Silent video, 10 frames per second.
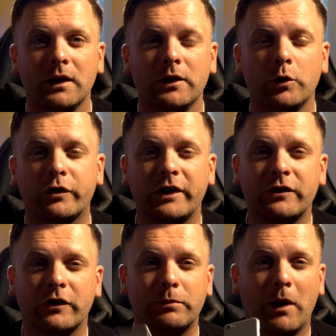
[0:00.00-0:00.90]

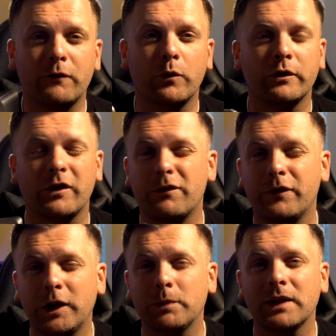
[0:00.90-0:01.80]
Since our smartphones are
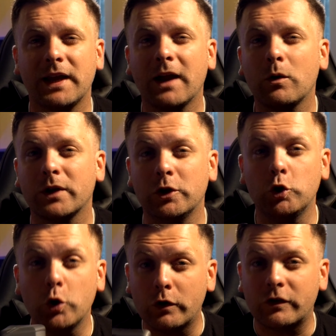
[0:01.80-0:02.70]
frequently held and
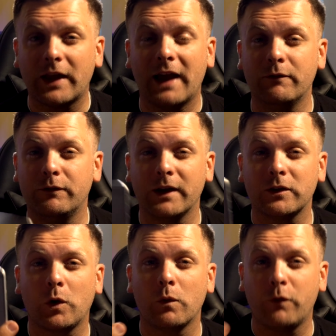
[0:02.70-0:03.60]
used in
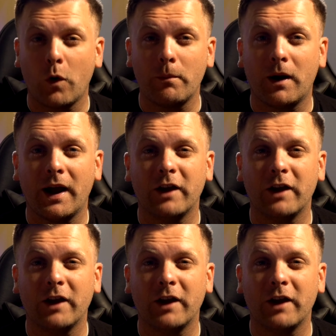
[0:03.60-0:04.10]
vertical format,